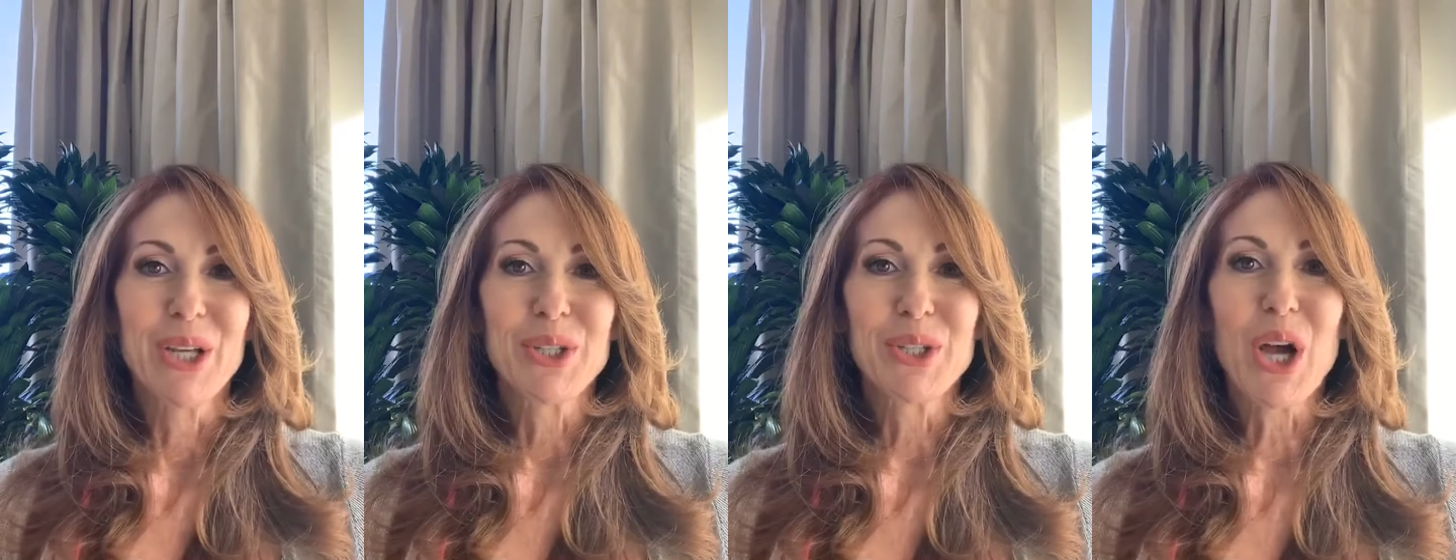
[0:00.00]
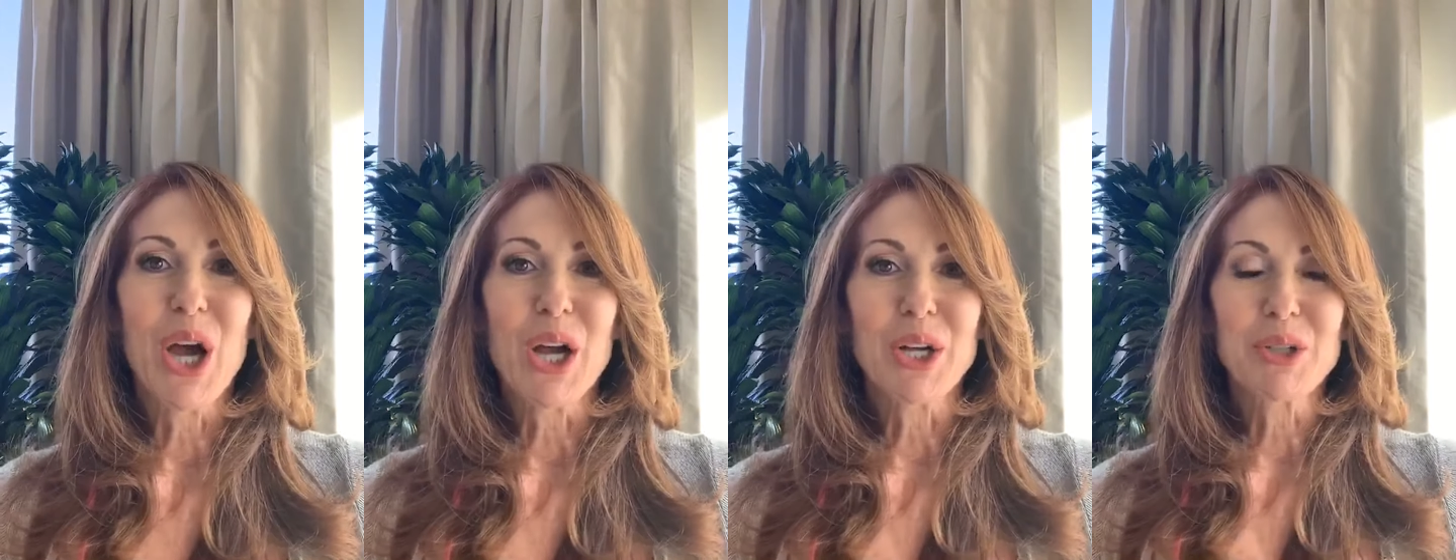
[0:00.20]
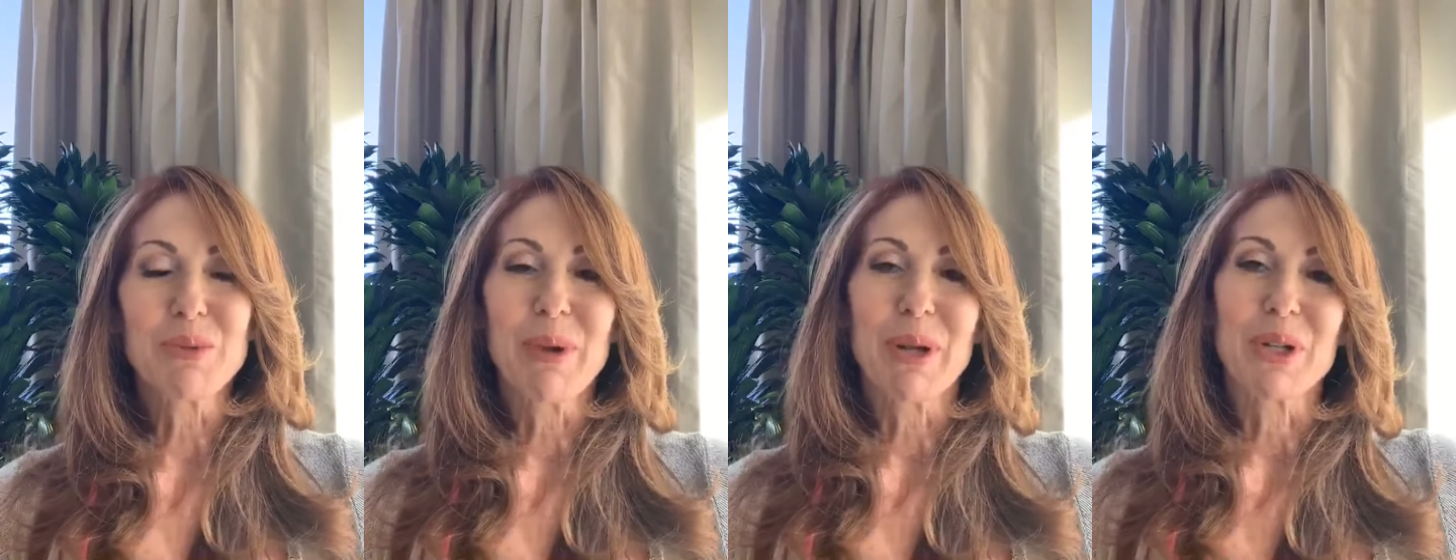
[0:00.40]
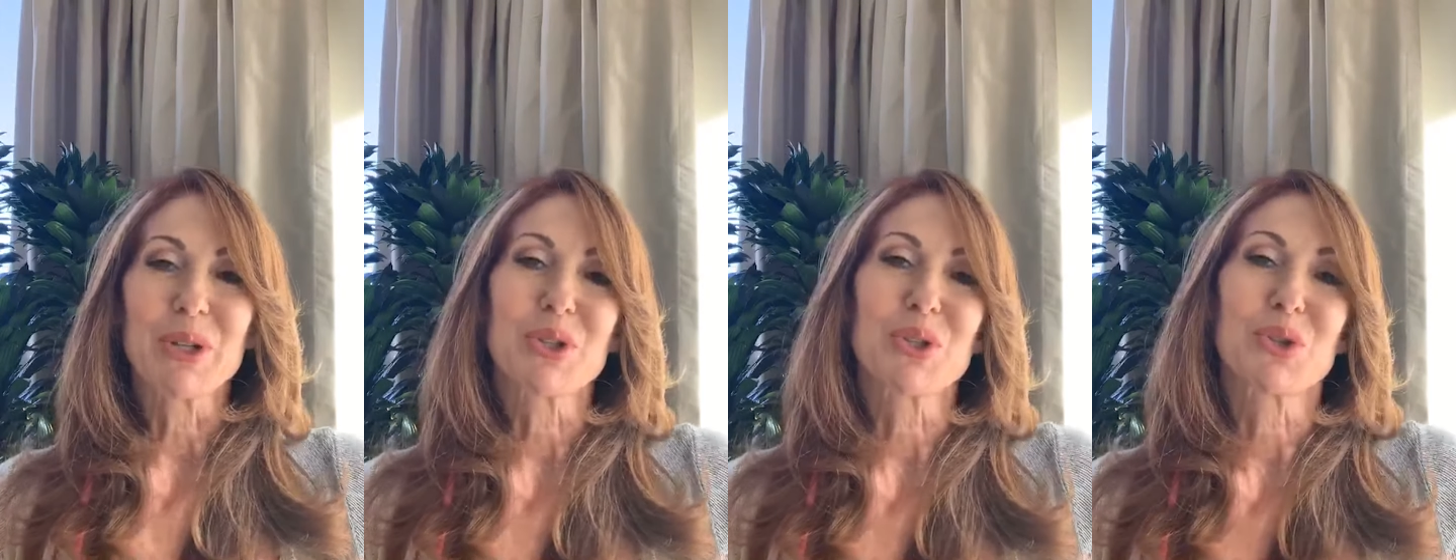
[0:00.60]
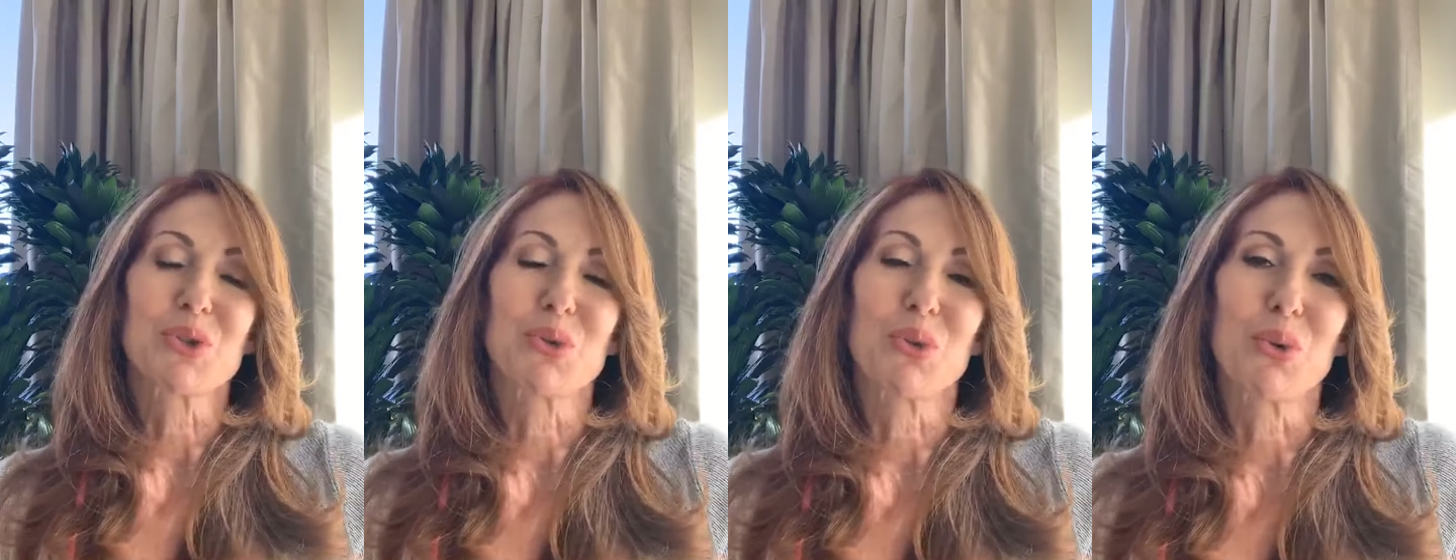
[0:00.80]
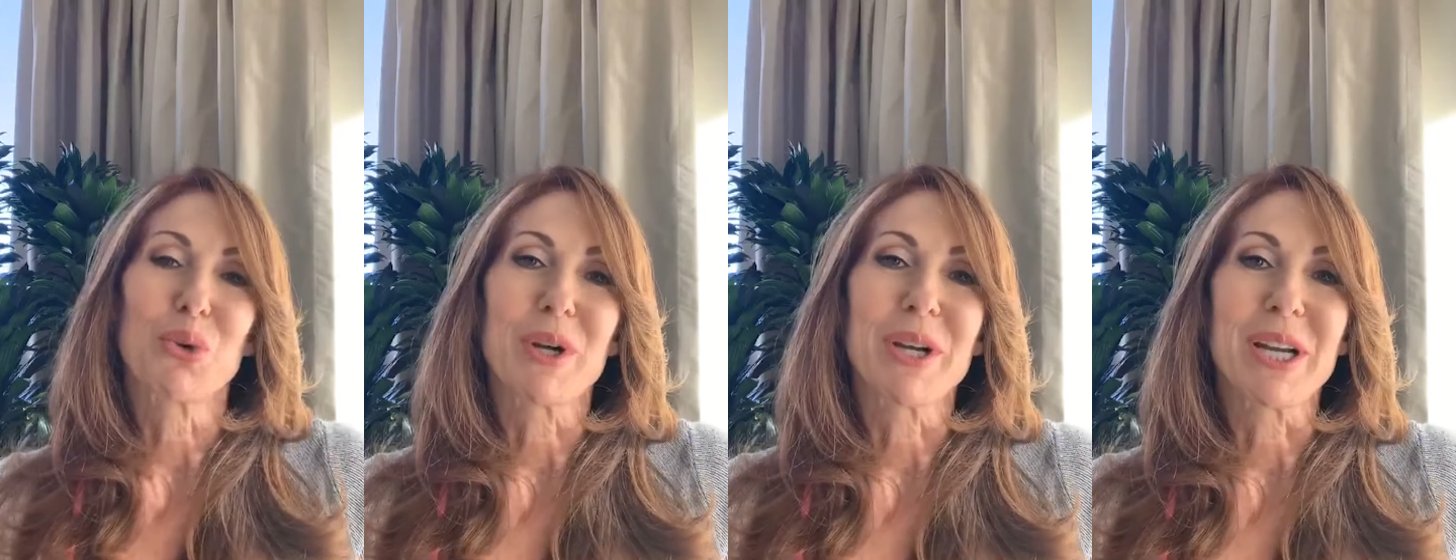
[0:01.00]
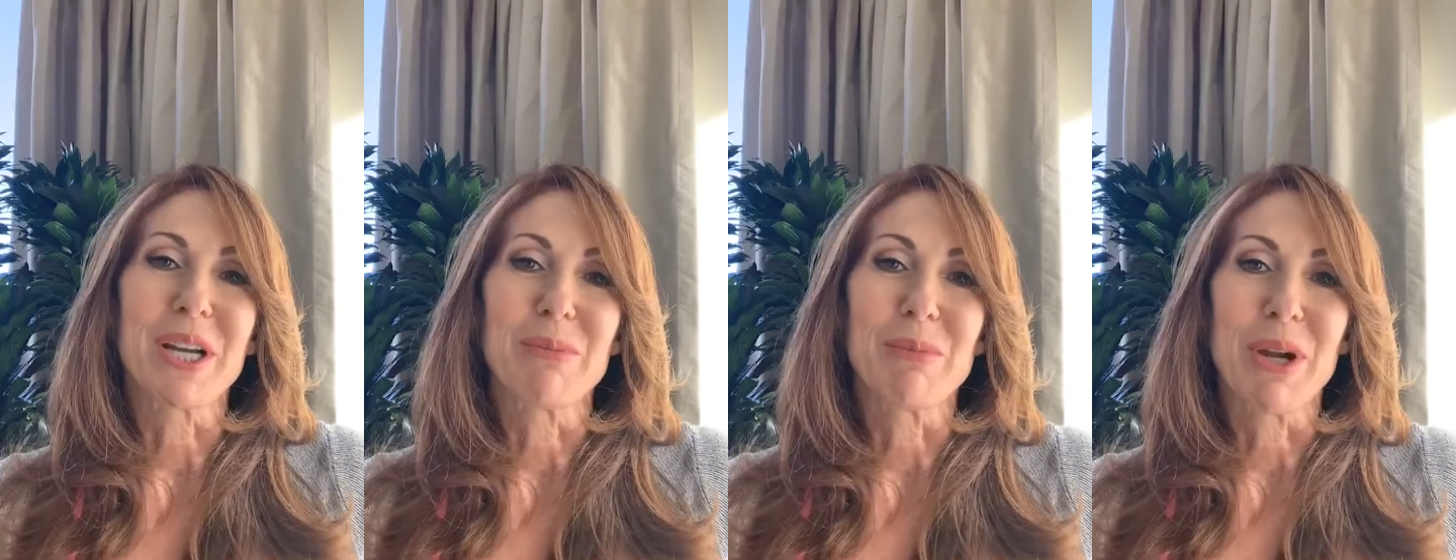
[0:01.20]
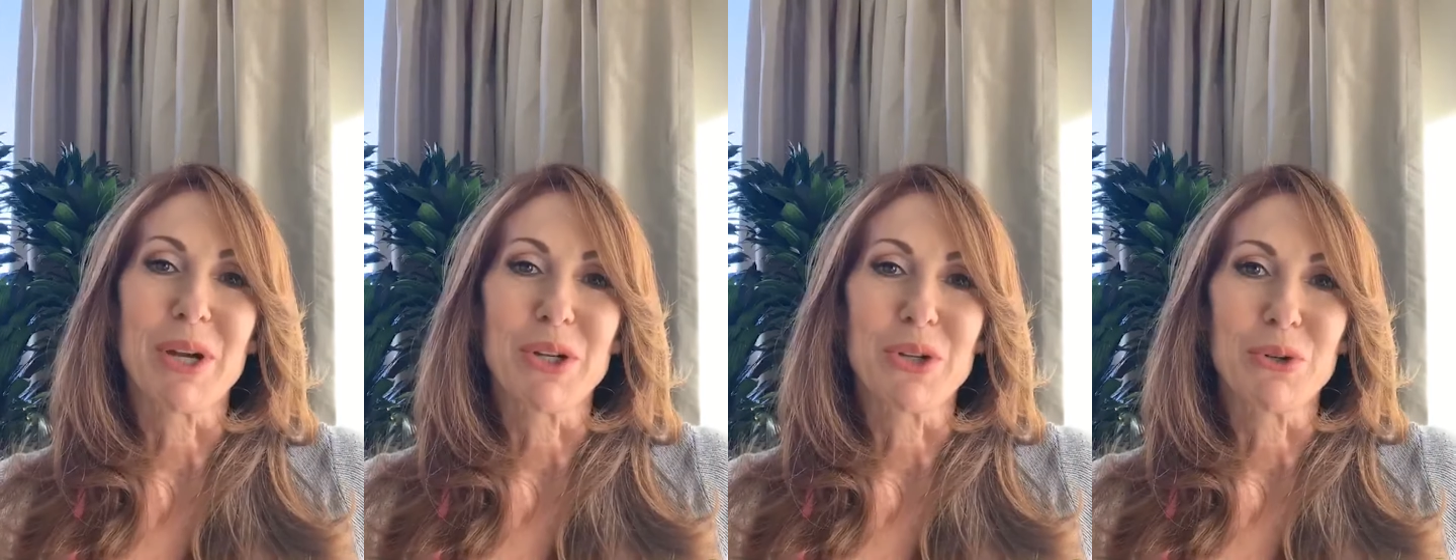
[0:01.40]
talked about a story
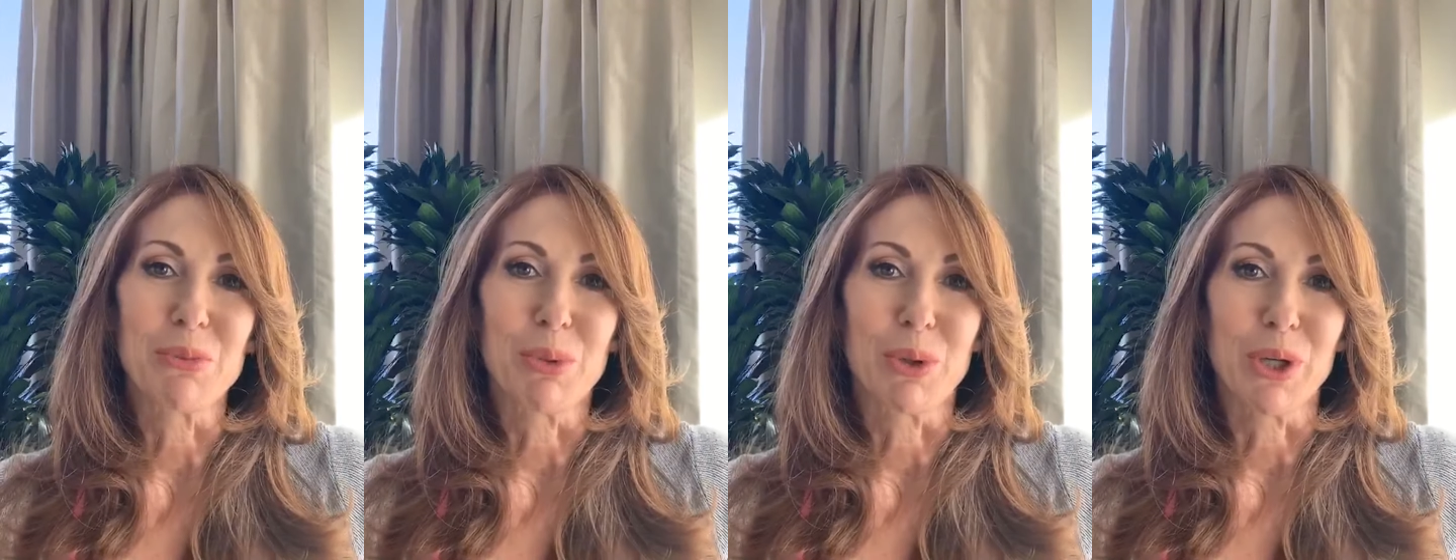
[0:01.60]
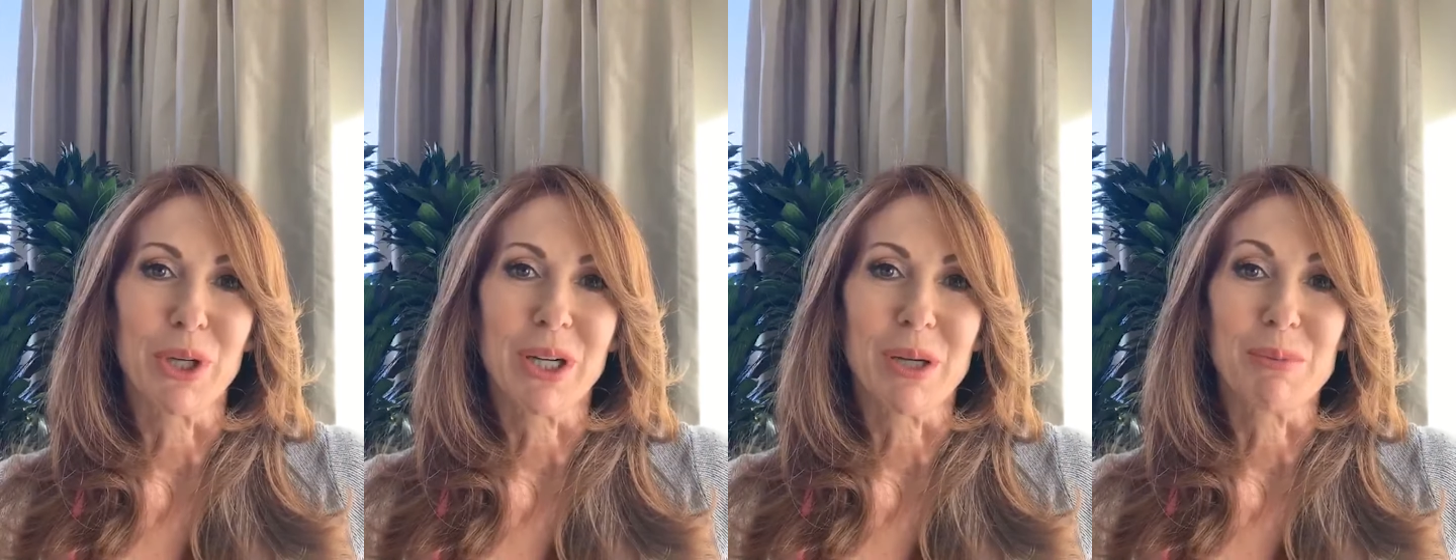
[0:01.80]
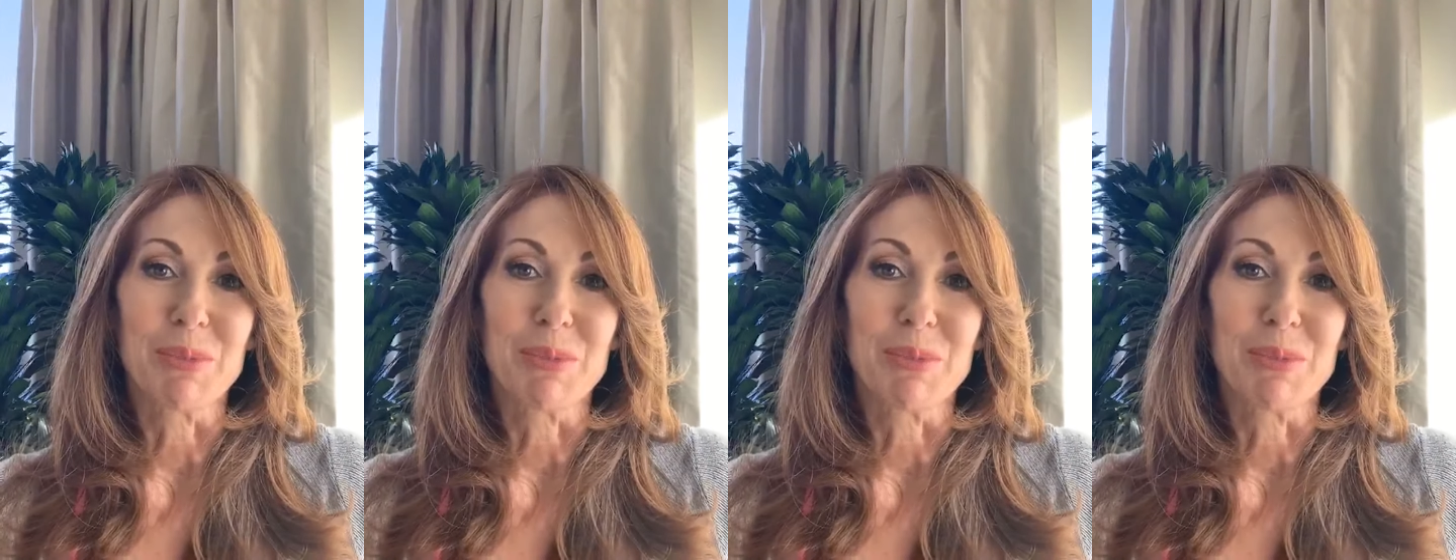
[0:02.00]
in my new book.